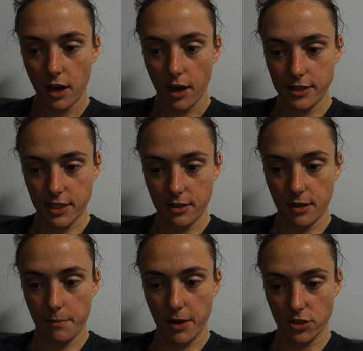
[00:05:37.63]
I
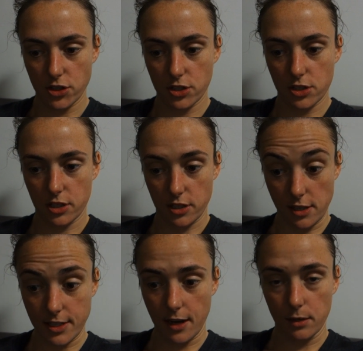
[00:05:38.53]
managed, because I
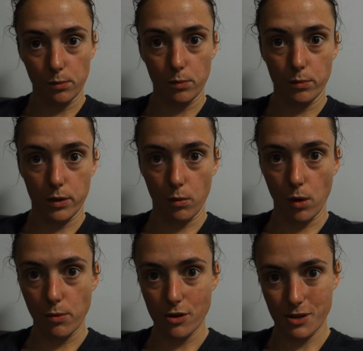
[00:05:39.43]
started with the wall balls,